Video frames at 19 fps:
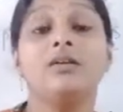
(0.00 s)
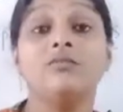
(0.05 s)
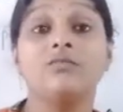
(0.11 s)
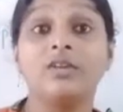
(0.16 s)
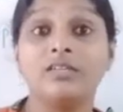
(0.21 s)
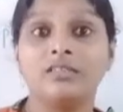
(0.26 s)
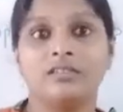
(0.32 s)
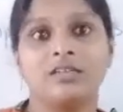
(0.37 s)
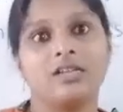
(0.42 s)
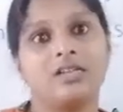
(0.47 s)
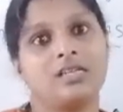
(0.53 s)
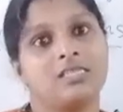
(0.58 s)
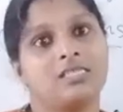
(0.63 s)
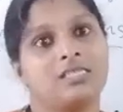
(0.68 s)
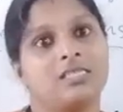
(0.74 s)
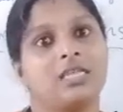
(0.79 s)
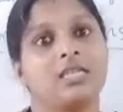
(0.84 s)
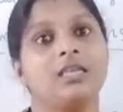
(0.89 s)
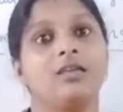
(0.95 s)

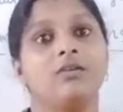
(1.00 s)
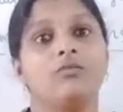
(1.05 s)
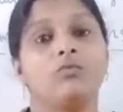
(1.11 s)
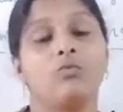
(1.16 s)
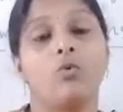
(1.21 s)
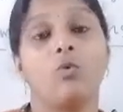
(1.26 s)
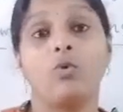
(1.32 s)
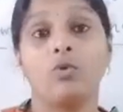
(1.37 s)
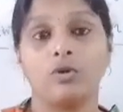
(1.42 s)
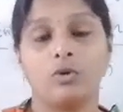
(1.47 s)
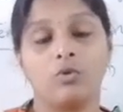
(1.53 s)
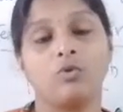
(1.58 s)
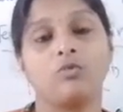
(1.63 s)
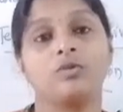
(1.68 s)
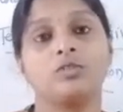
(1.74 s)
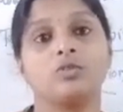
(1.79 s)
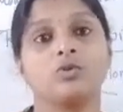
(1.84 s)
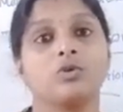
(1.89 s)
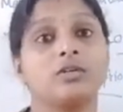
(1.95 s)
victories he won or
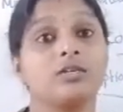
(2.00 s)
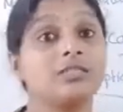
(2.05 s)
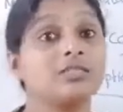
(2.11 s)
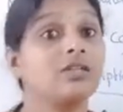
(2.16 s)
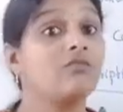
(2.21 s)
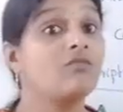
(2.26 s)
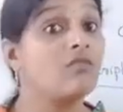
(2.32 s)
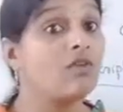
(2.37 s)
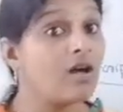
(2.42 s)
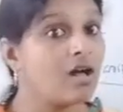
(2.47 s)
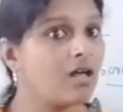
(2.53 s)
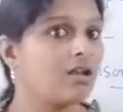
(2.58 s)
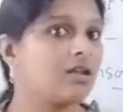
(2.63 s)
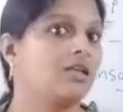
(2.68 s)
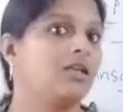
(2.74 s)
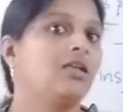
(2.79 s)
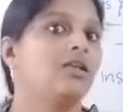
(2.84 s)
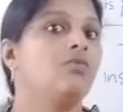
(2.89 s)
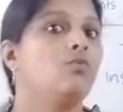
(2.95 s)
which are the war
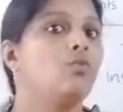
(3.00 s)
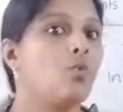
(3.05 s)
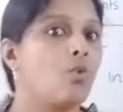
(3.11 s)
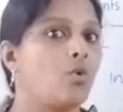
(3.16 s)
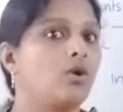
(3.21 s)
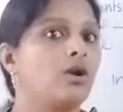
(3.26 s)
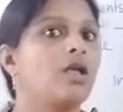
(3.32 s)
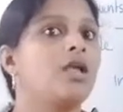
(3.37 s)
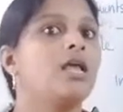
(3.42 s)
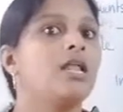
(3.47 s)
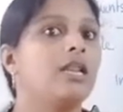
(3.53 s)
he won,